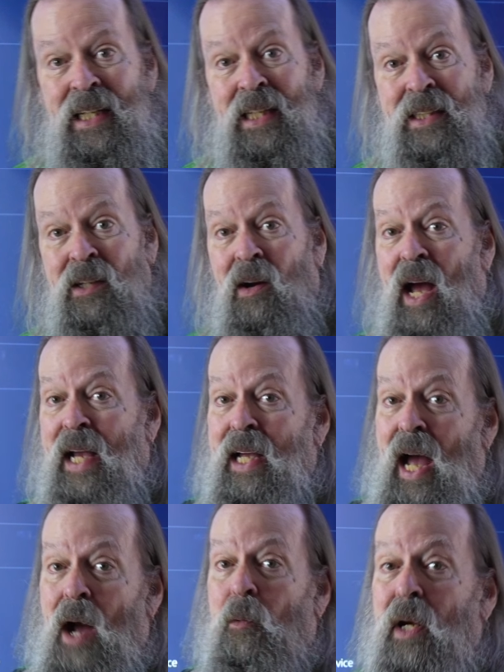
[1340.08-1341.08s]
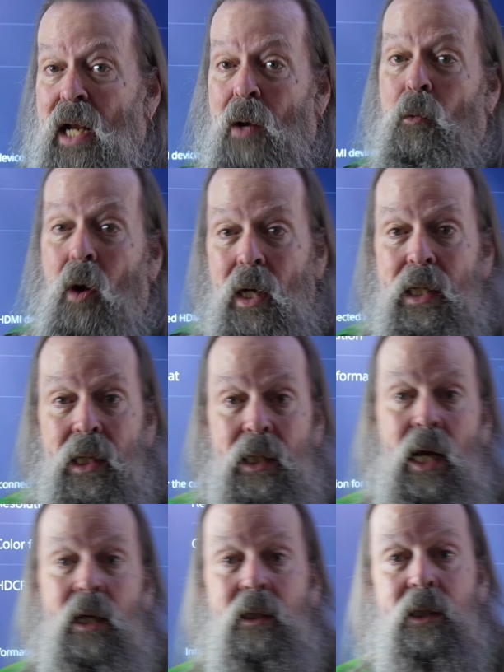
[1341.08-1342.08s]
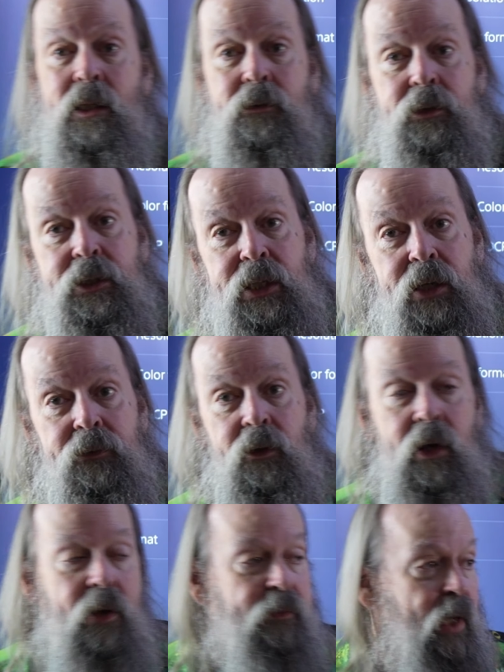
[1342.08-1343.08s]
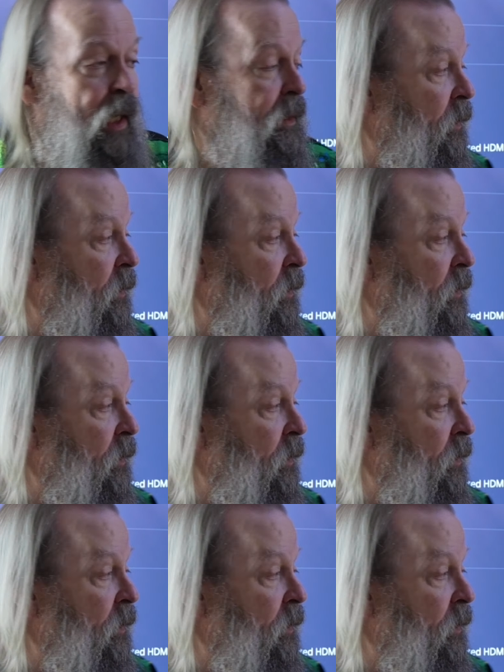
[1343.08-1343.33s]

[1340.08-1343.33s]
So I got what I wanted out of this receiver. I've got the